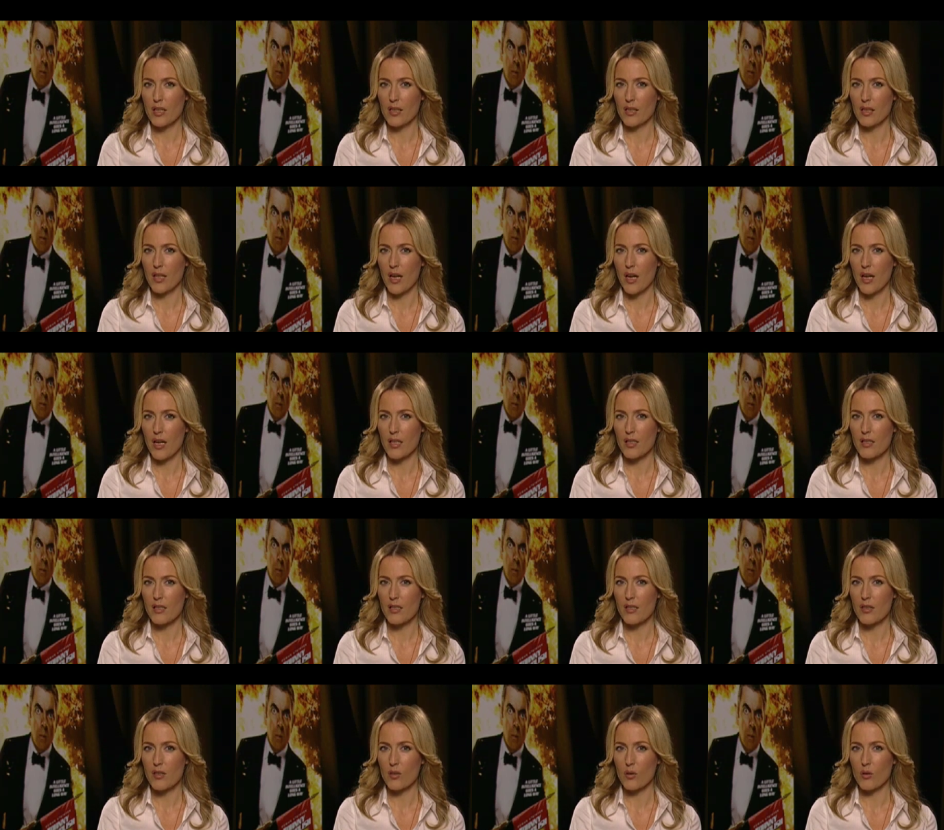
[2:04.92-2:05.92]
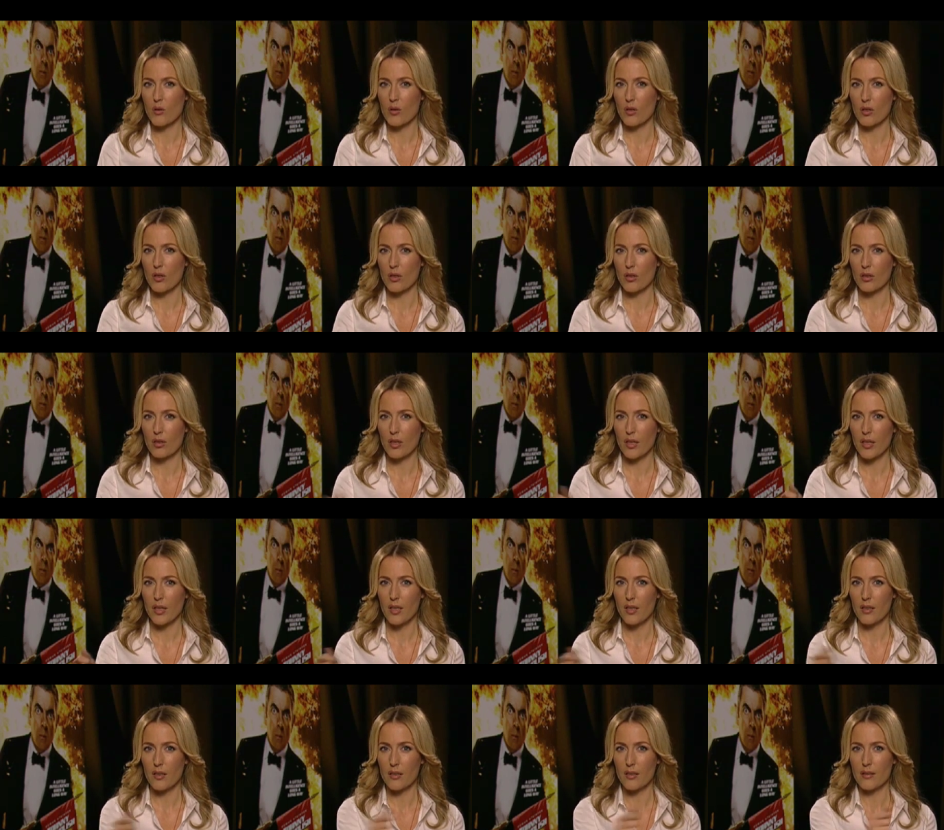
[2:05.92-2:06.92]
Speaker 1: glass door,
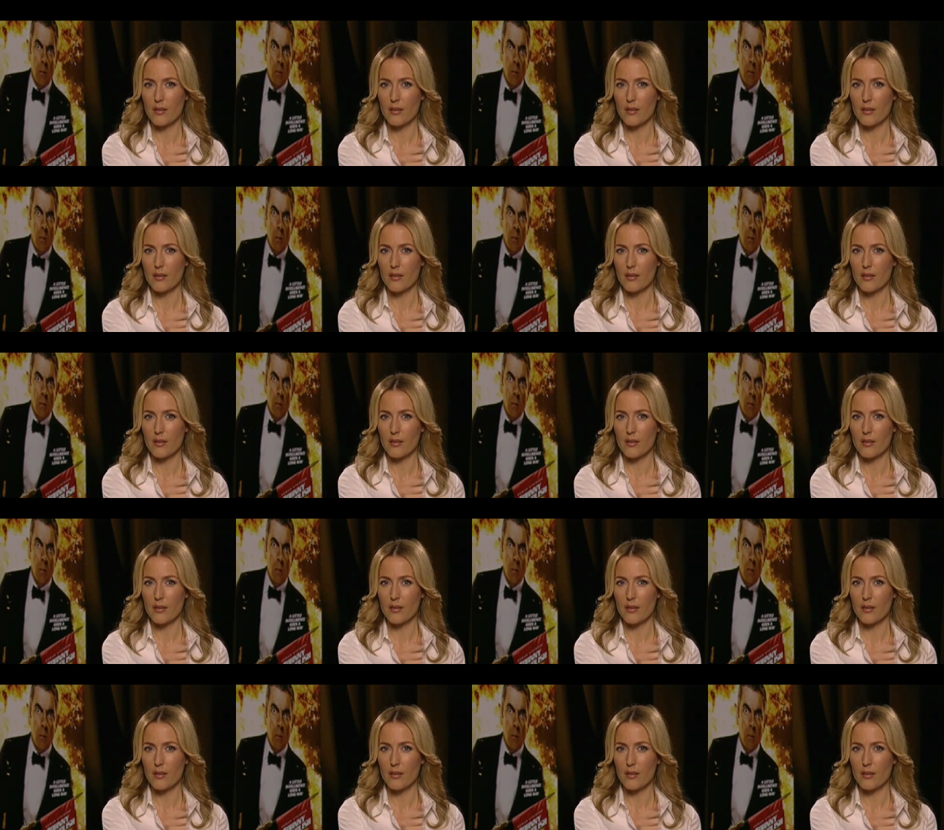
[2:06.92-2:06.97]
like a,